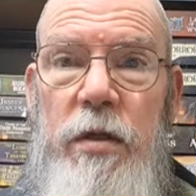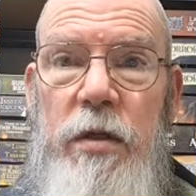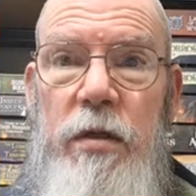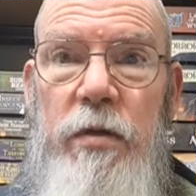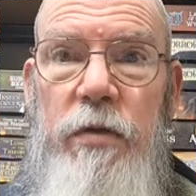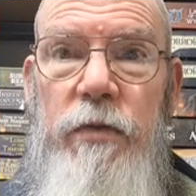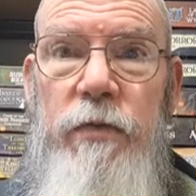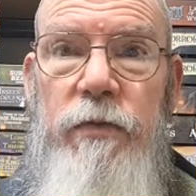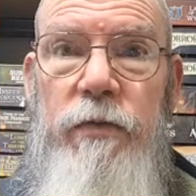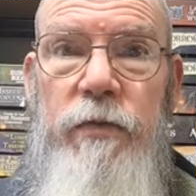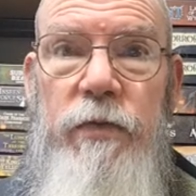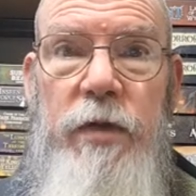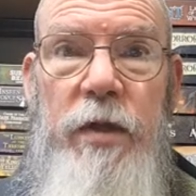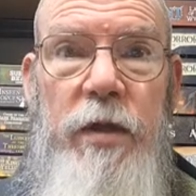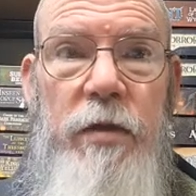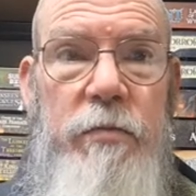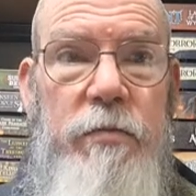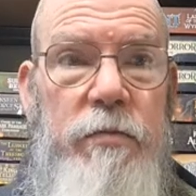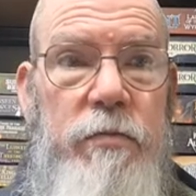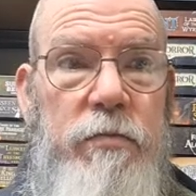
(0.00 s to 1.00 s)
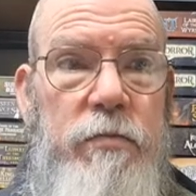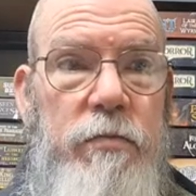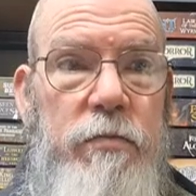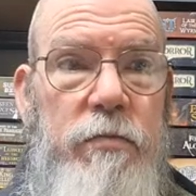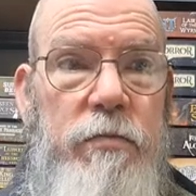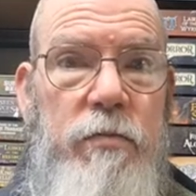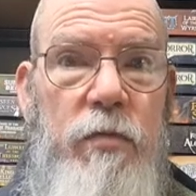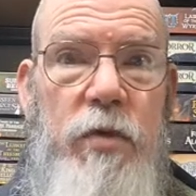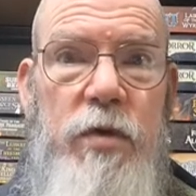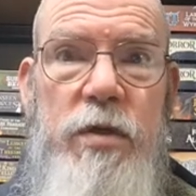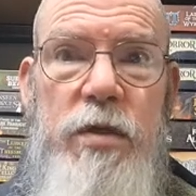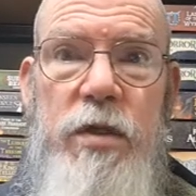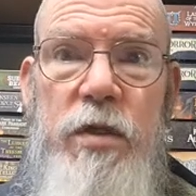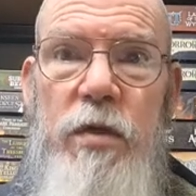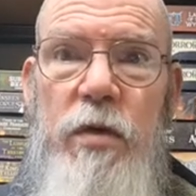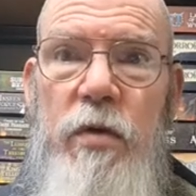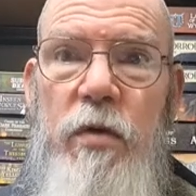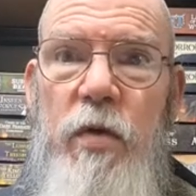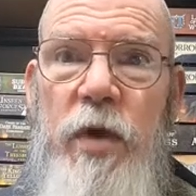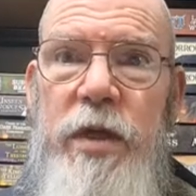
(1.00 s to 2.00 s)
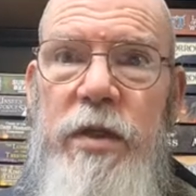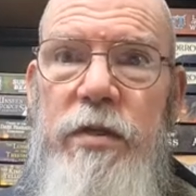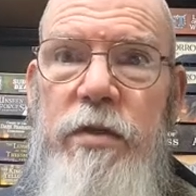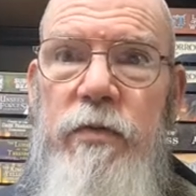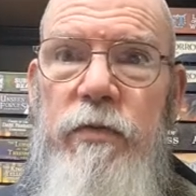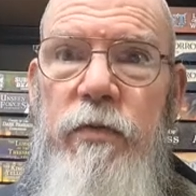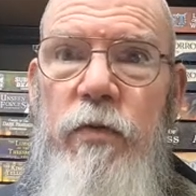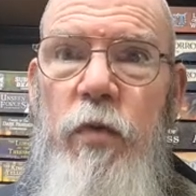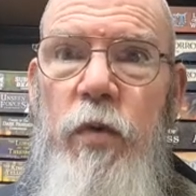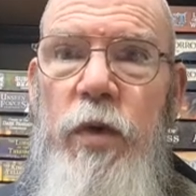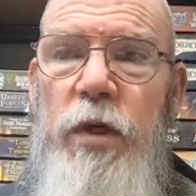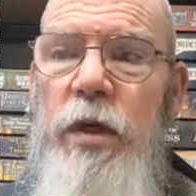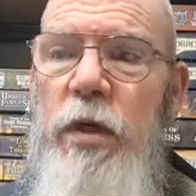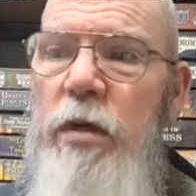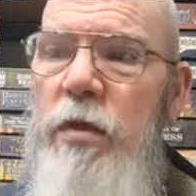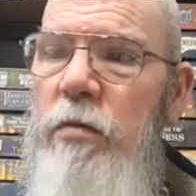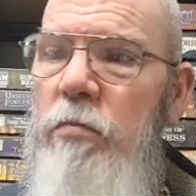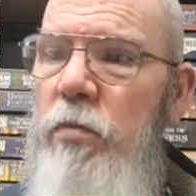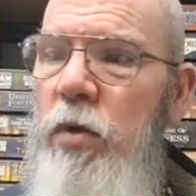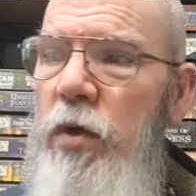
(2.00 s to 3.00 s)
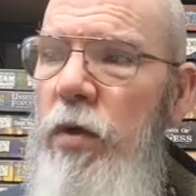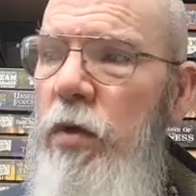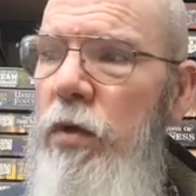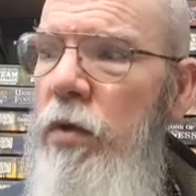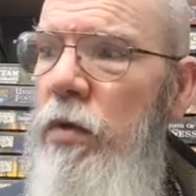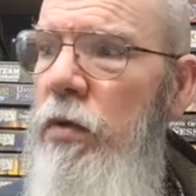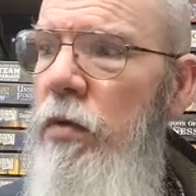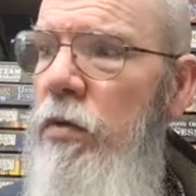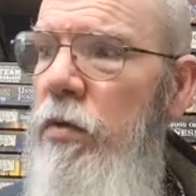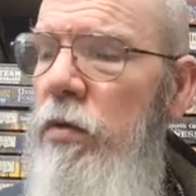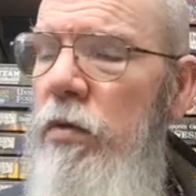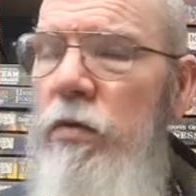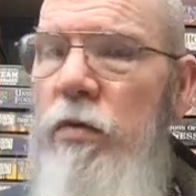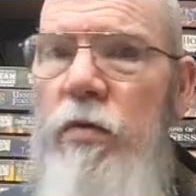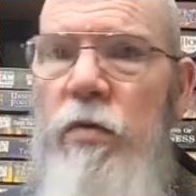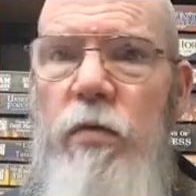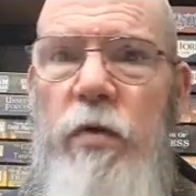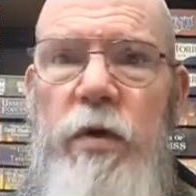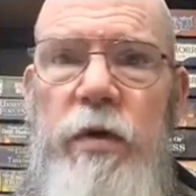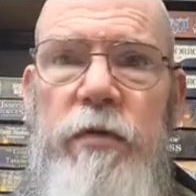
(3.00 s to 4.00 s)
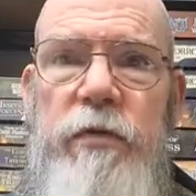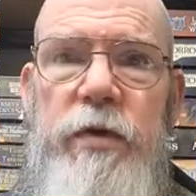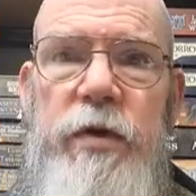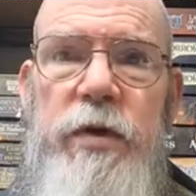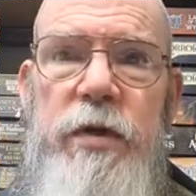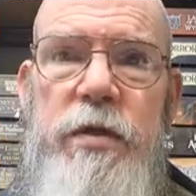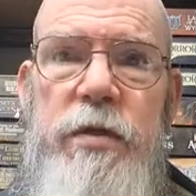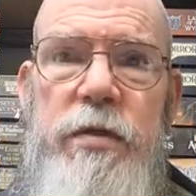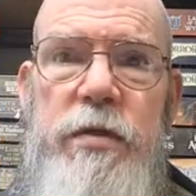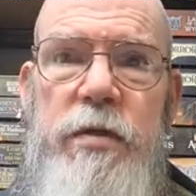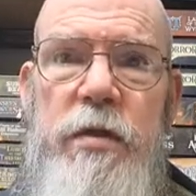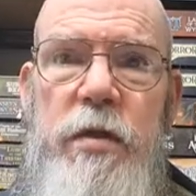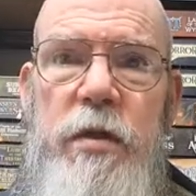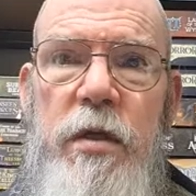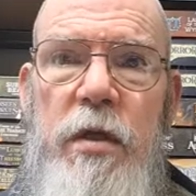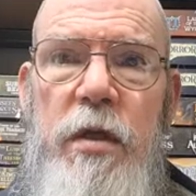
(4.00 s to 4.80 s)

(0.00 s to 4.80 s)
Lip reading: of, what is it, Quacks of Quedlinburg, or whatever it is.